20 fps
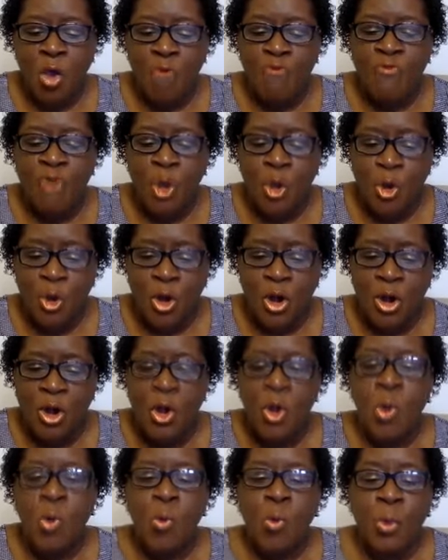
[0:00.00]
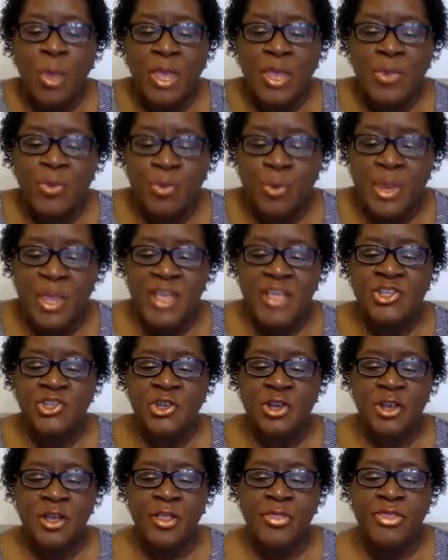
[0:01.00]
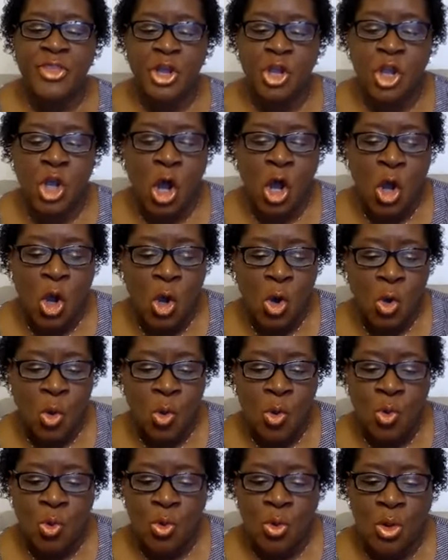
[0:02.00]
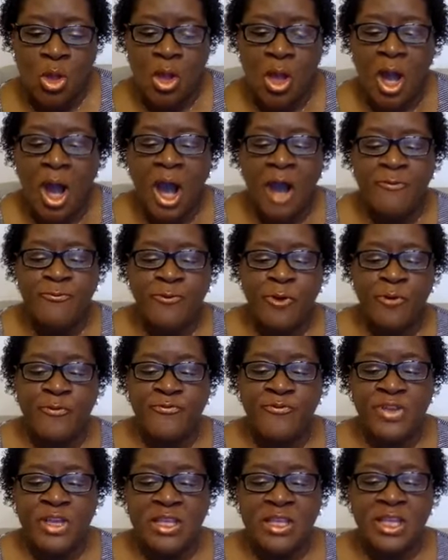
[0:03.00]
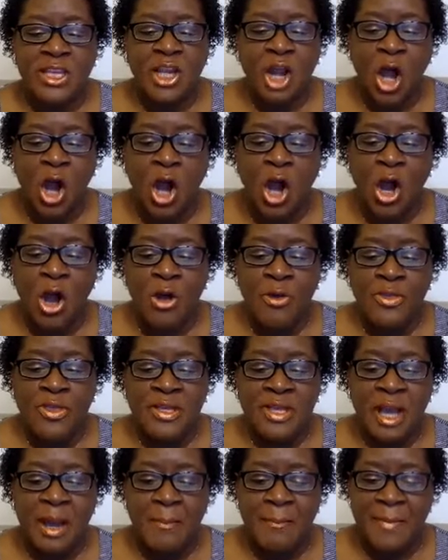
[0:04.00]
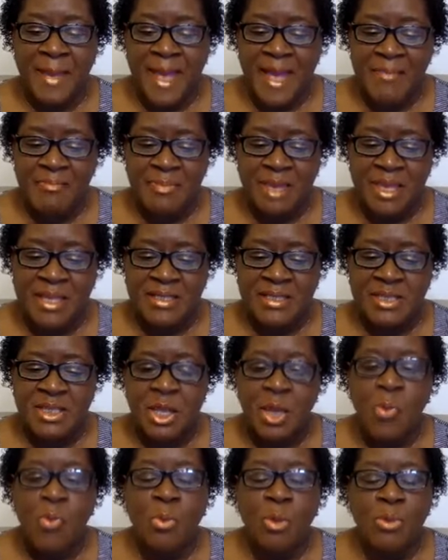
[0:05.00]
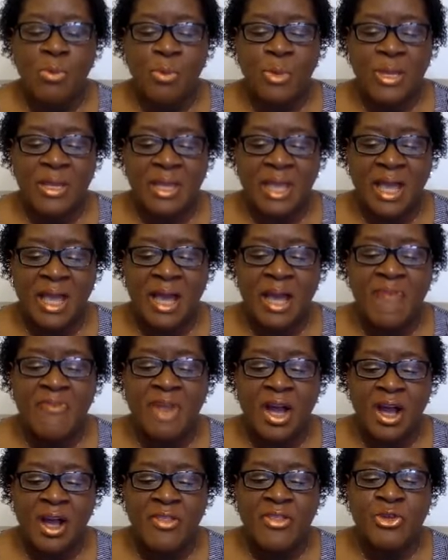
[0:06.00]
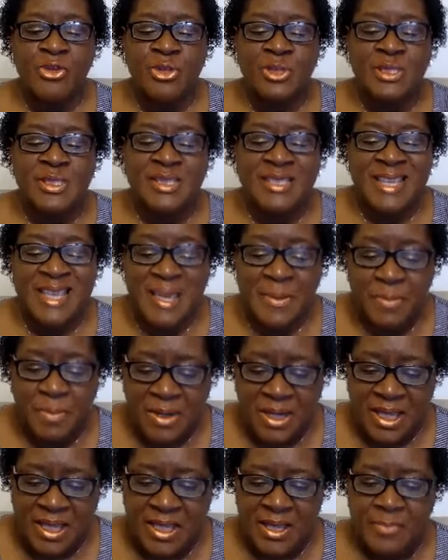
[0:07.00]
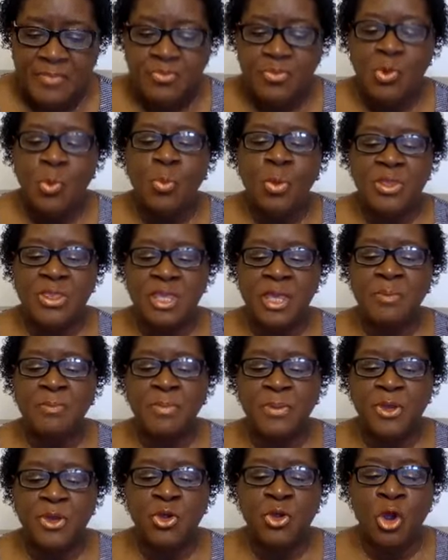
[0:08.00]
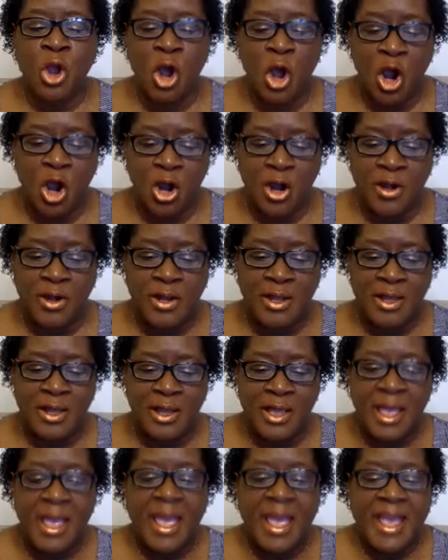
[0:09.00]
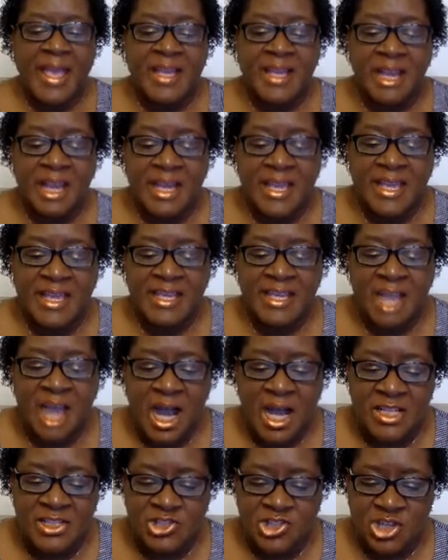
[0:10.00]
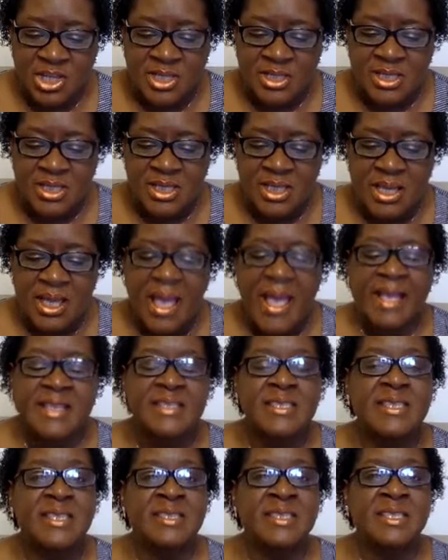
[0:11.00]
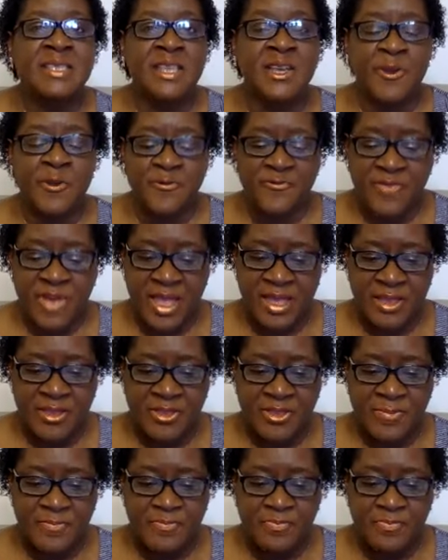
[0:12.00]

4, we reach the goal of fulfilling all the commandments when we love others deeply with a pure heart, a clean conscience, and sincere faith.